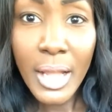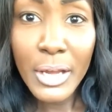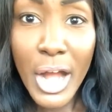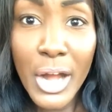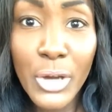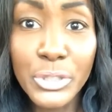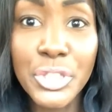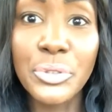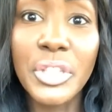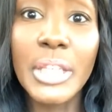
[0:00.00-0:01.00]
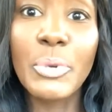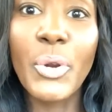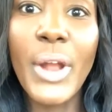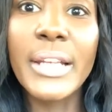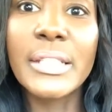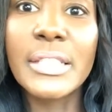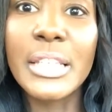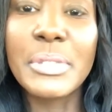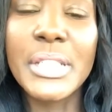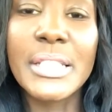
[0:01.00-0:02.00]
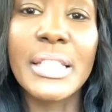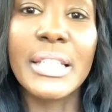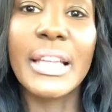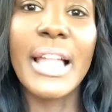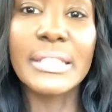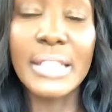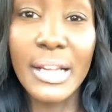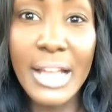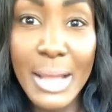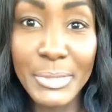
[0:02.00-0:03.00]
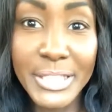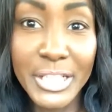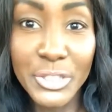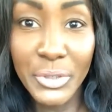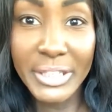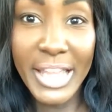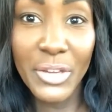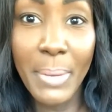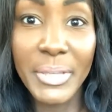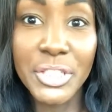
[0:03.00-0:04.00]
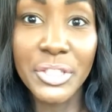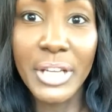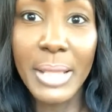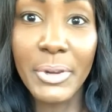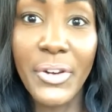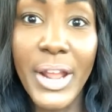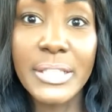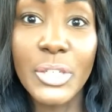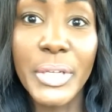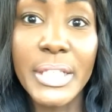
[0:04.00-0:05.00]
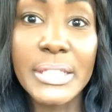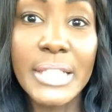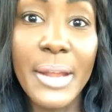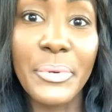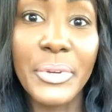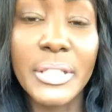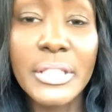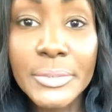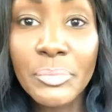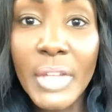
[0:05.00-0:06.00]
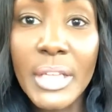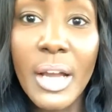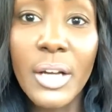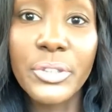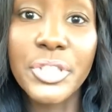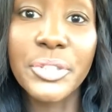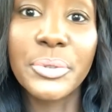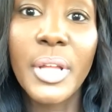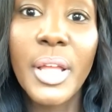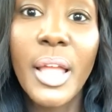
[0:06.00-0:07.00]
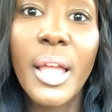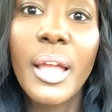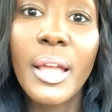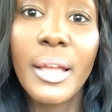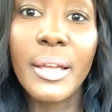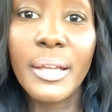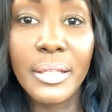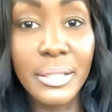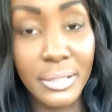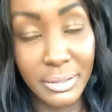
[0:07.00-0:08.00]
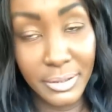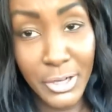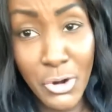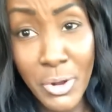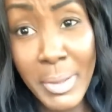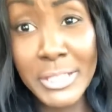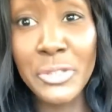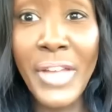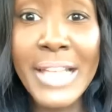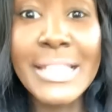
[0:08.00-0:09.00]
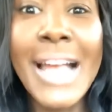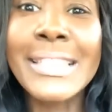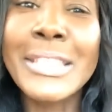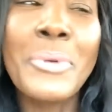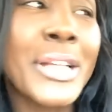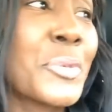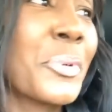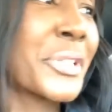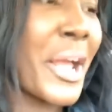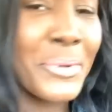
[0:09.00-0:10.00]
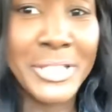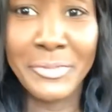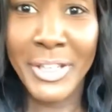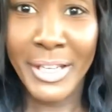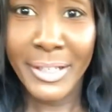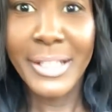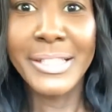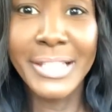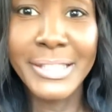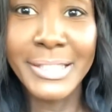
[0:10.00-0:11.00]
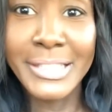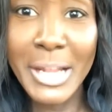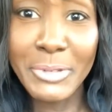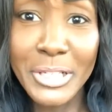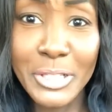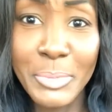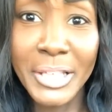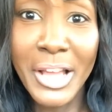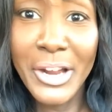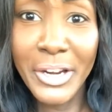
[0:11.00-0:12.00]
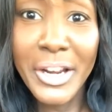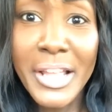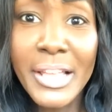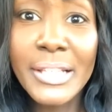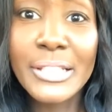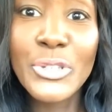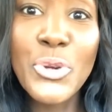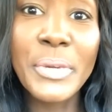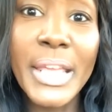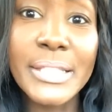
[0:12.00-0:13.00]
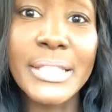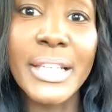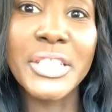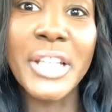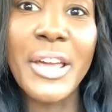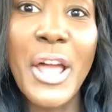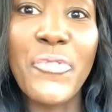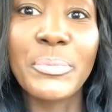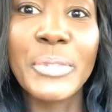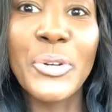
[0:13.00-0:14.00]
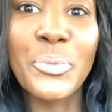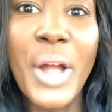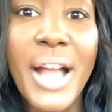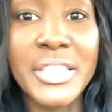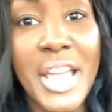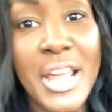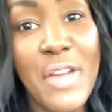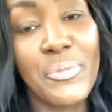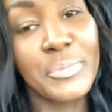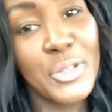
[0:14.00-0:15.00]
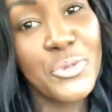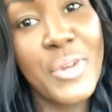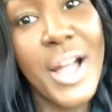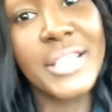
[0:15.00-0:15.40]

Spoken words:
Oh, shoot. Keep grinding. Team CT, comma Tanjareen. Thank you. I missed your name. Congrats, Queen Tyree. Oh, shoot. They're going by too fast. I see why Super Chat was invented, because it lets it stay up there a little bit longer. Noop Nick says, shout out from Little Rock. Shout out from Little Rock.